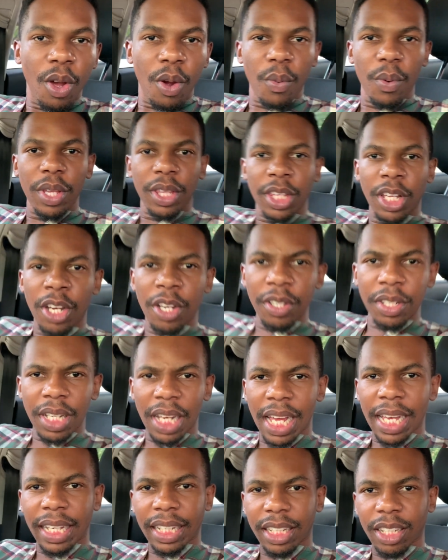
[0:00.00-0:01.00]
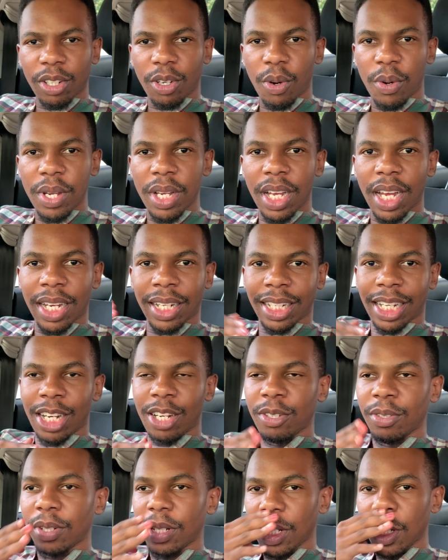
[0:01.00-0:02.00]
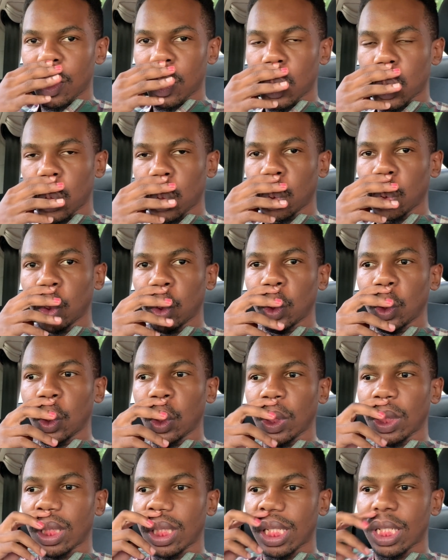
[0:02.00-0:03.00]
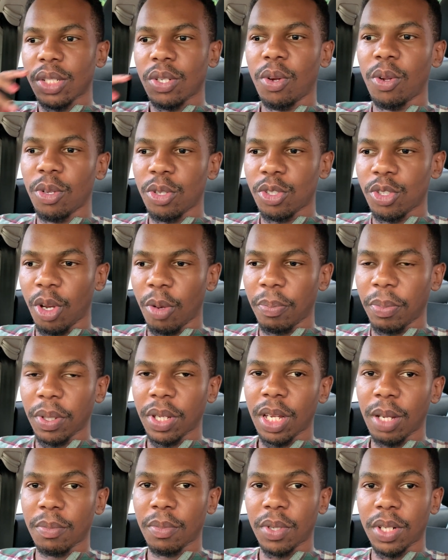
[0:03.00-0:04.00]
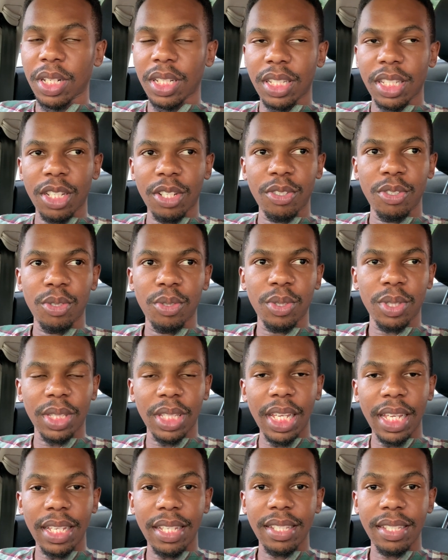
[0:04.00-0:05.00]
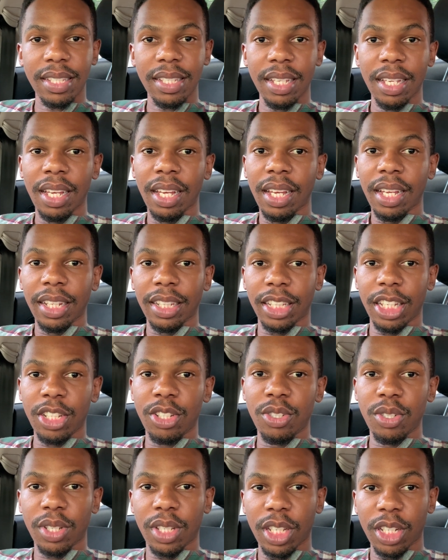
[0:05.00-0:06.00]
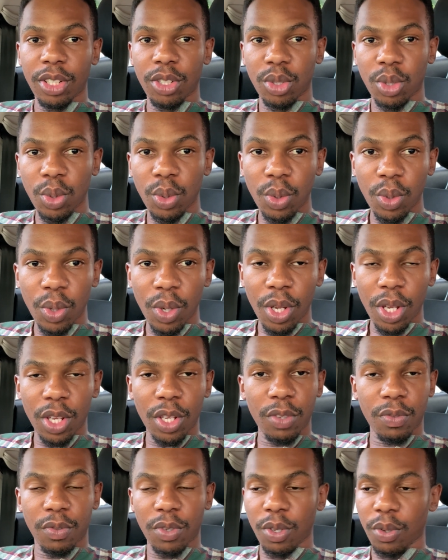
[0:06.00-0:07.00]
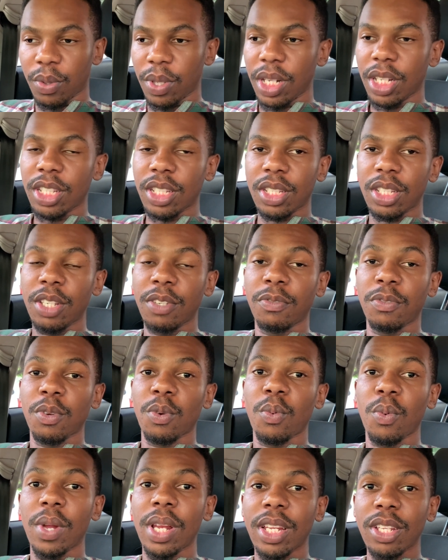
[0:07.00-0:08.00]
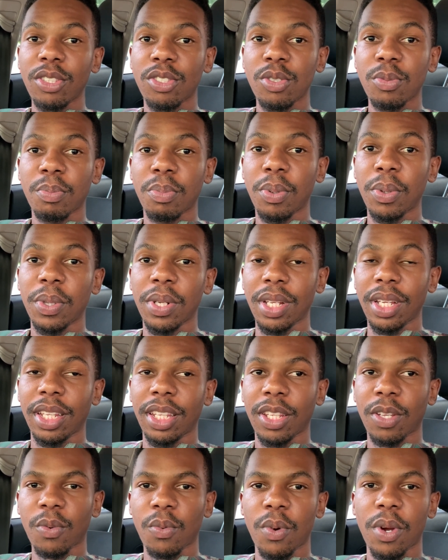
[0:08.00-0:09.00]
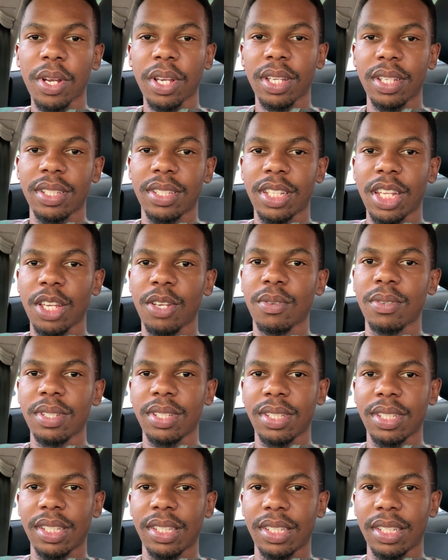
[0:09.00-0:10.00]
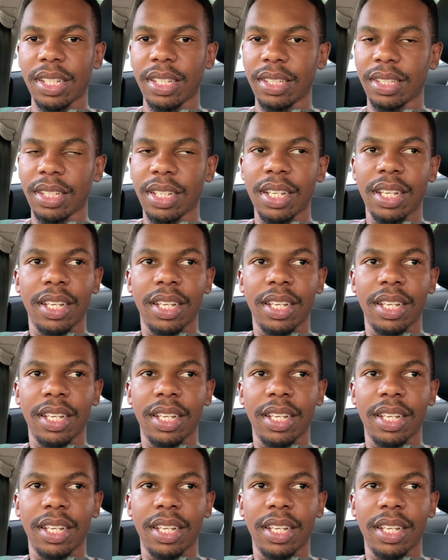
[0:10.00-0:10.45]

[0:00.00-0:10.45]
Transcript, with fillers: without like going around into this whole topic i'm gonna tell you things that you can do if you're willing if you're willing to put in the work and stay consistent